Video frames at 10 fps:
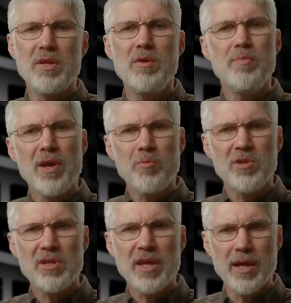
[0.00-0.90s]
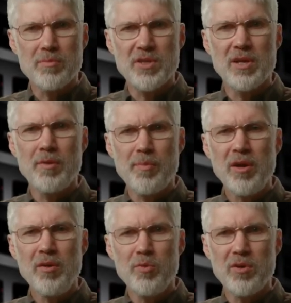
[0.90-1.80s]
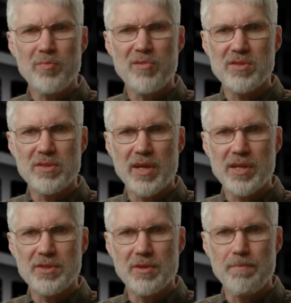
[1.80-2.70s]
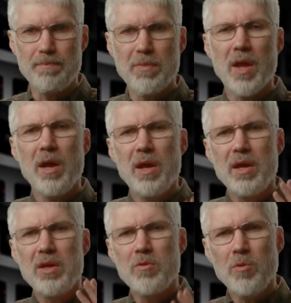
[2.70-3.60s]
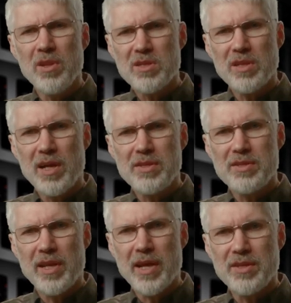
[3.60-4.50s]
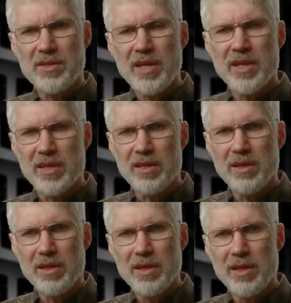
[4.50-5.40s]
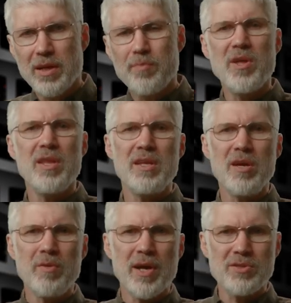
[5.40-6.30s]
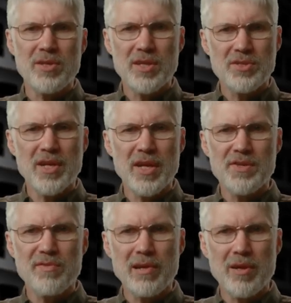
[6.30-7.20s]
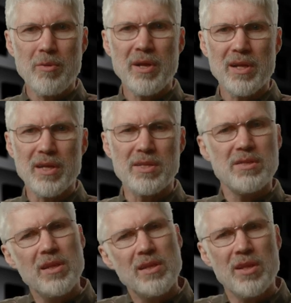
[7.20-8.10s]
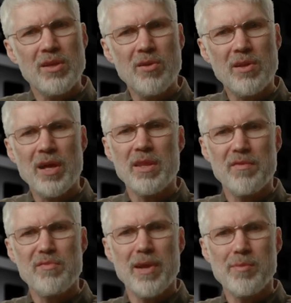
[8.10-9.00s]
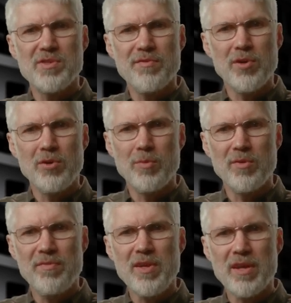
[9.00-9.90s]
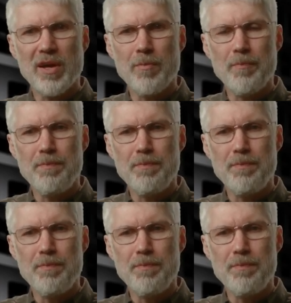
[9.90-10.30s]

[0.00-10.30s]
you may want to capture a PowerPoint presentation. You want the slides in HD, but they don't actually change very quickly, certainly not like the frames of a normal video.